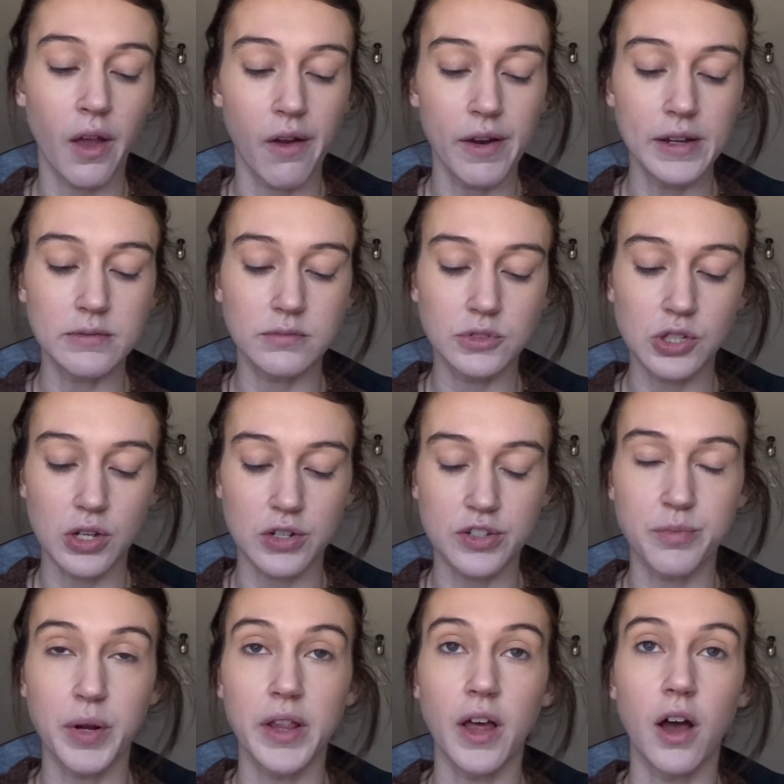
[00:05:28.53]
All right, so just
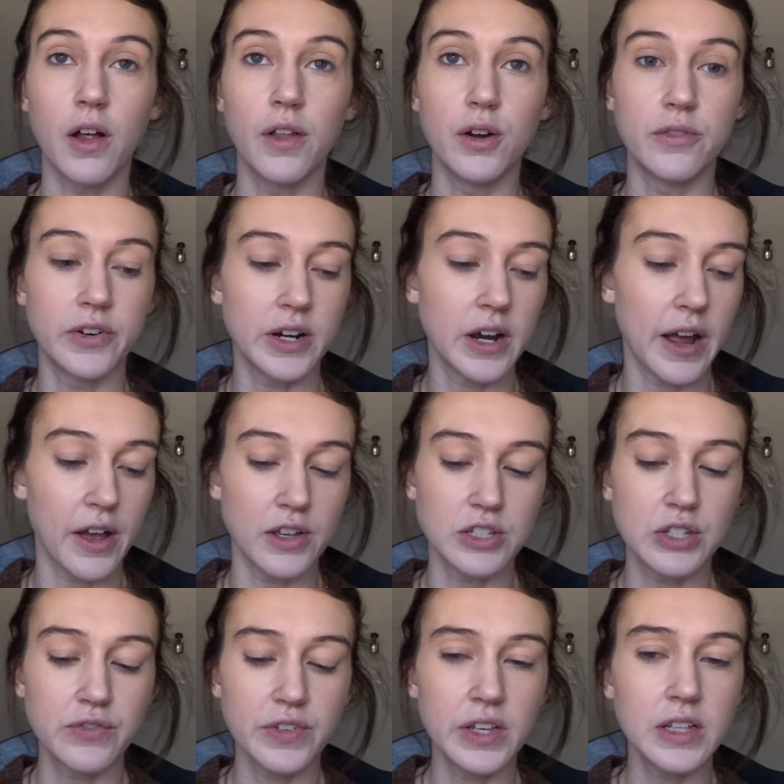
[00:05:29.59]
spray that all over. I
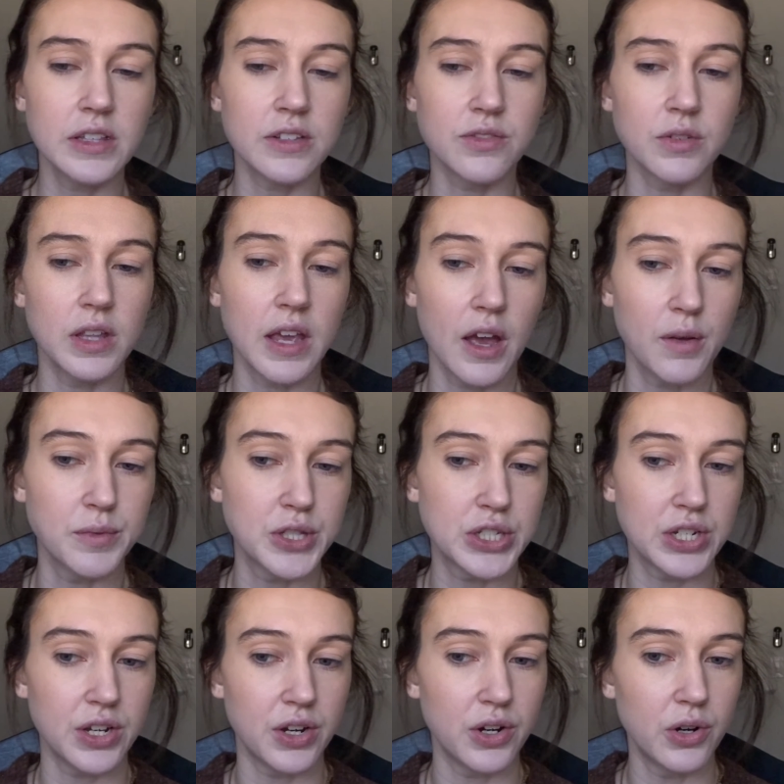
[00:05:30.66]
also feel like this really helps
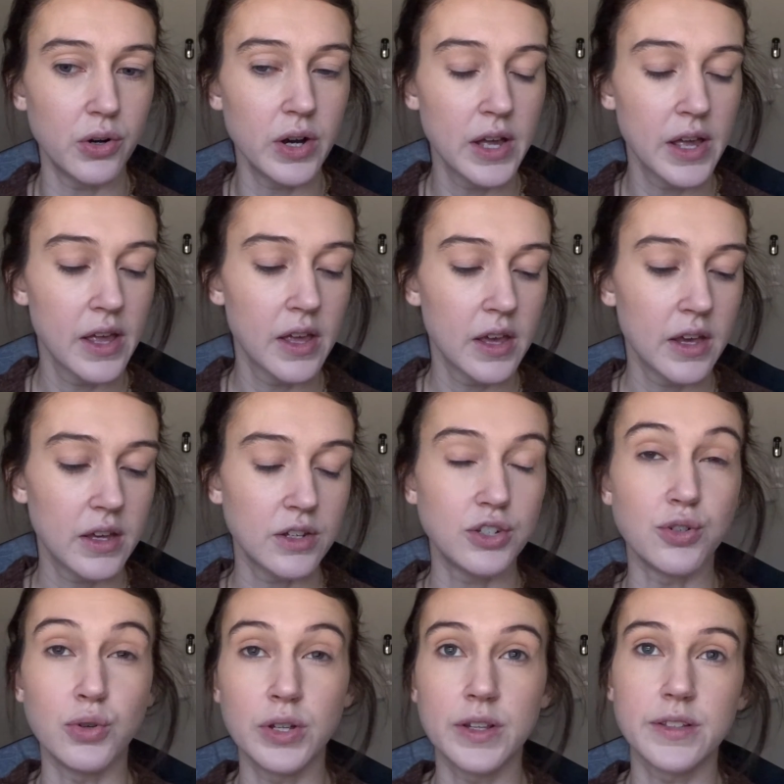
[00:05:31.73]
too.
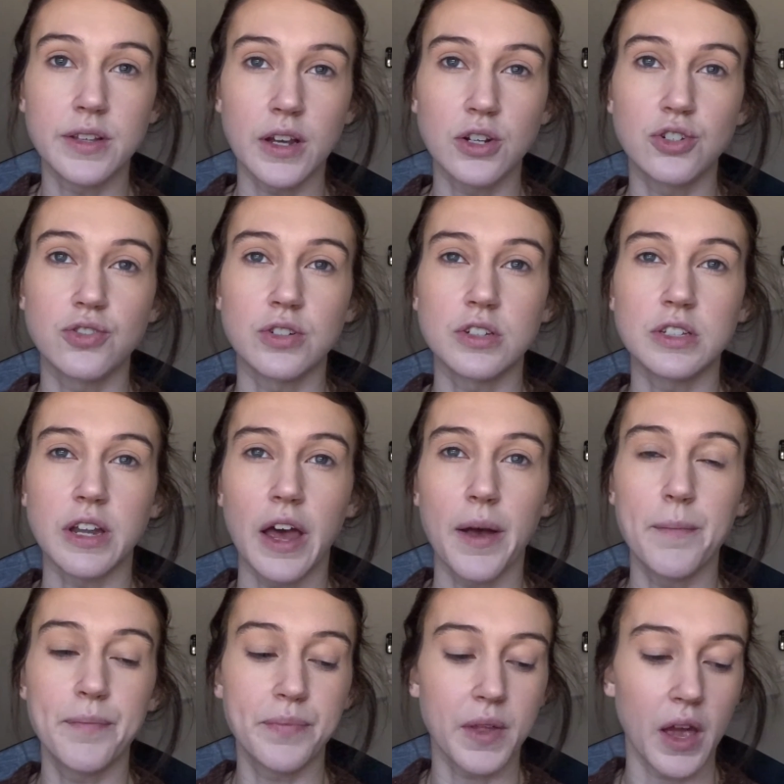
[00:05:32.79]
Doing this extra
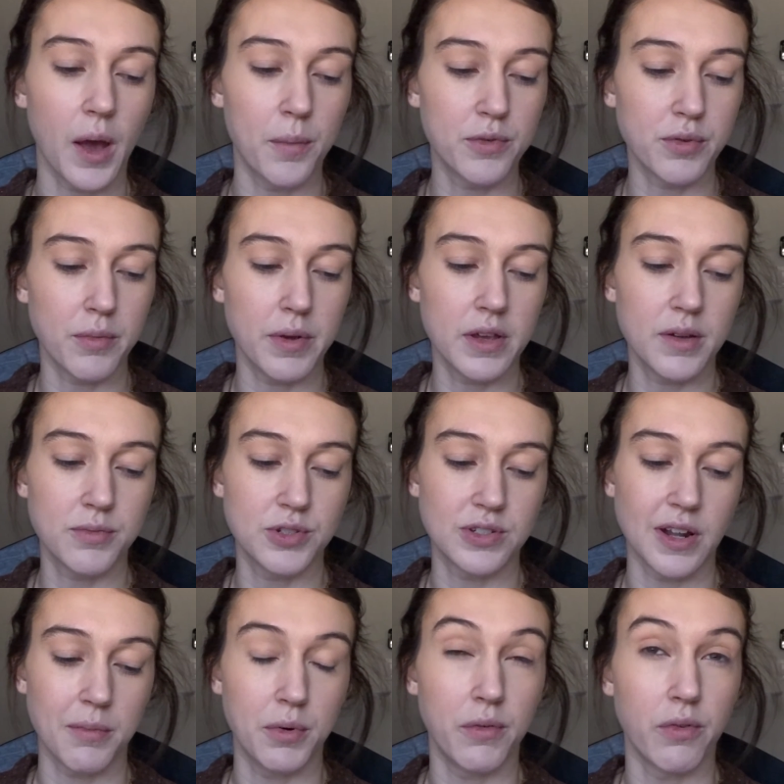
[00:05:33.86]
step helps my makeup just
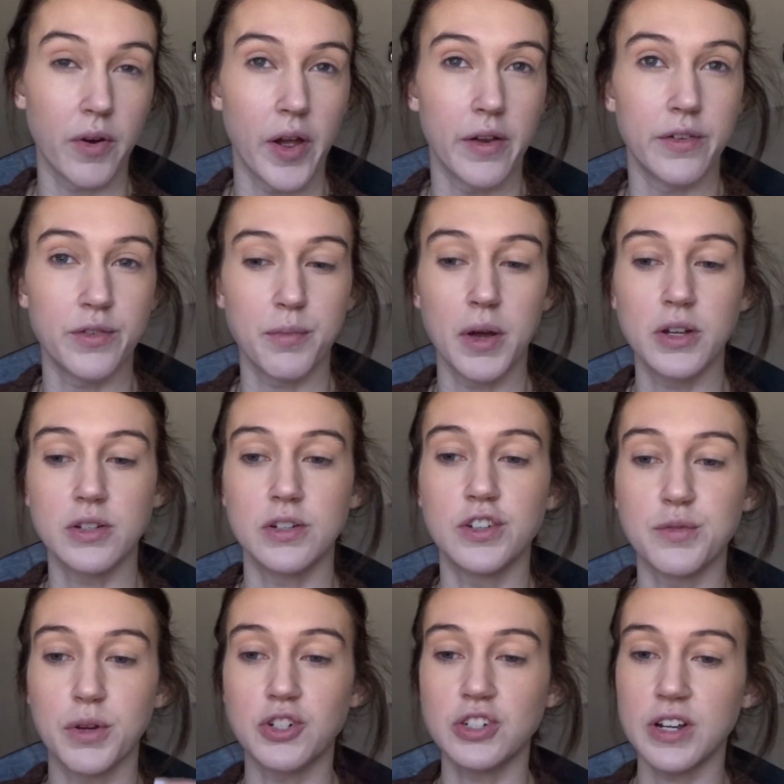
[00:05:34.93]
not move around as much. And
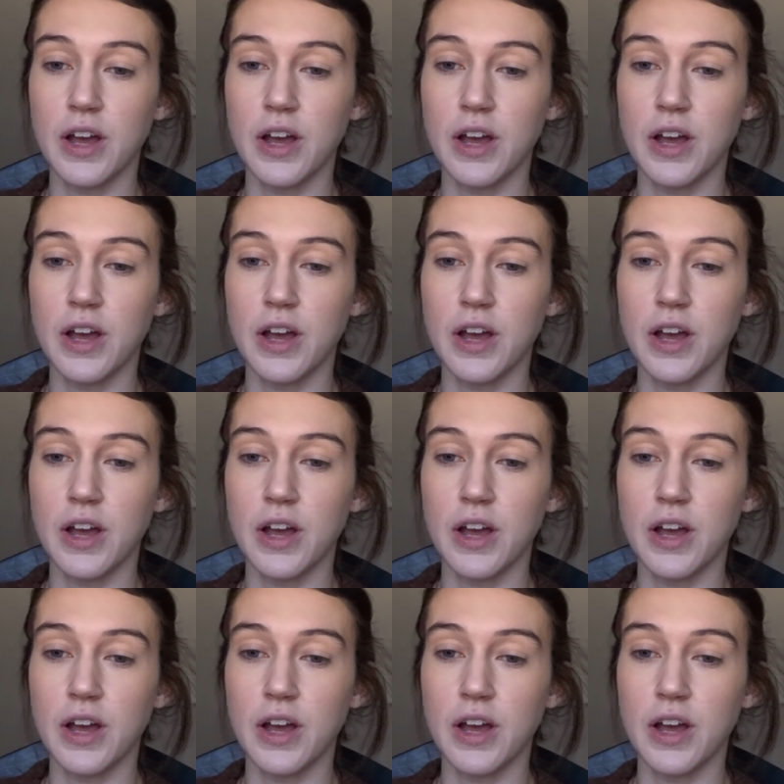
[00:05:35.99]
especially